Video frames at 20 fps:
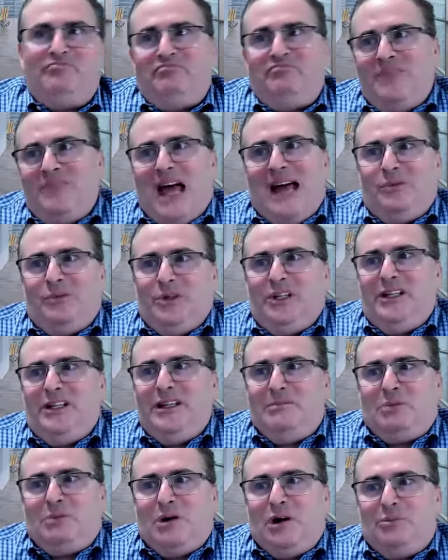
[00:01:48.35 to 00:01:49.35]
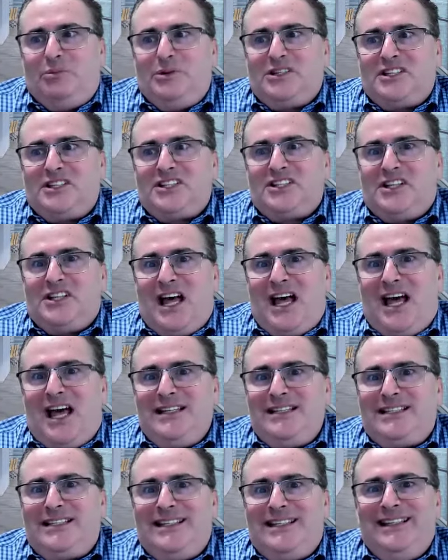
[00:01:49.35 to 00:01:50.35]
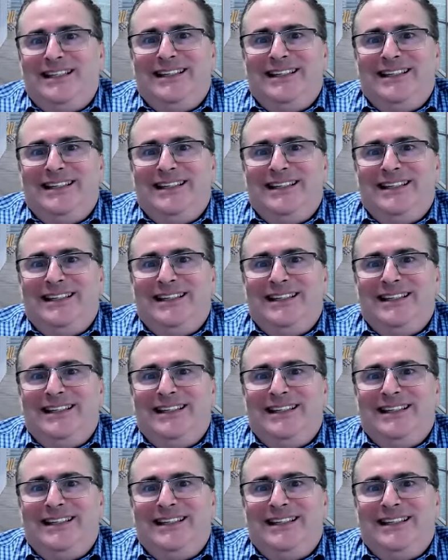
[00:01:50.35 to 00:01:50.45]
not really the purpose of slides,